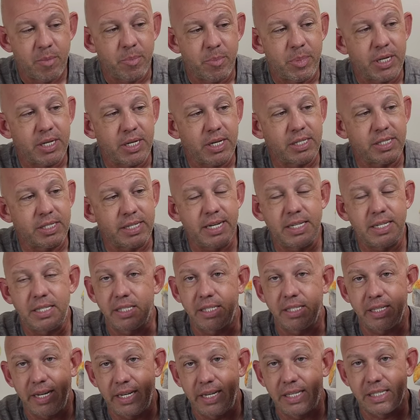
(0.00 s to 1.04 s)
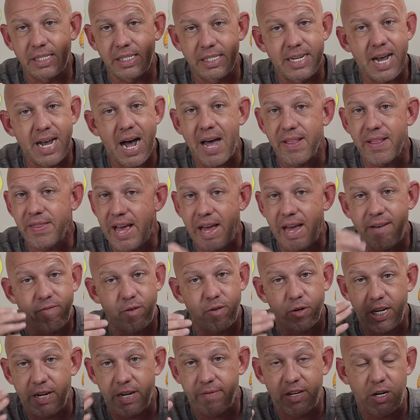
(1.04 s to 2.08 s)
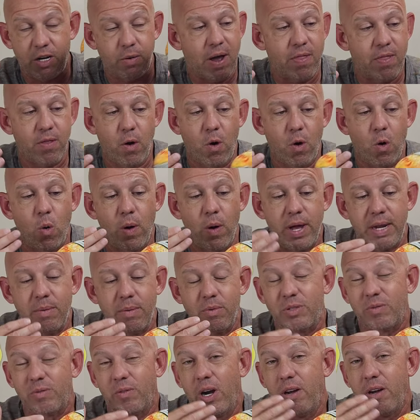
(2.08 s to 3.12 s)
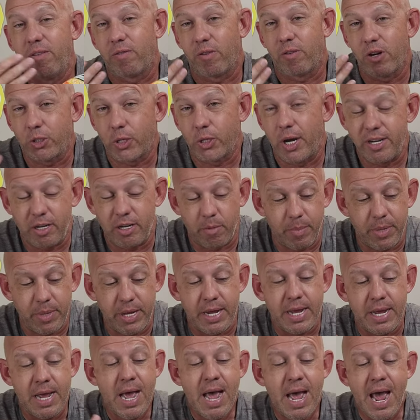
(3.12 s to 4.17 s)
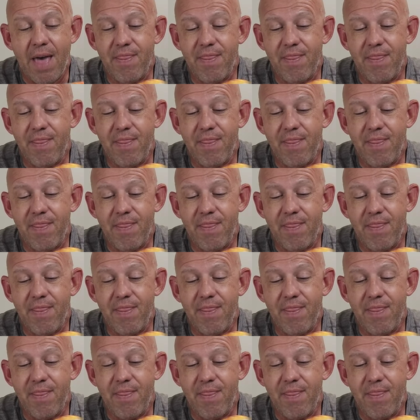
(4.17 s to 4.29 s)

because it's not that forgiving around the hole. And it was very frustrating to me.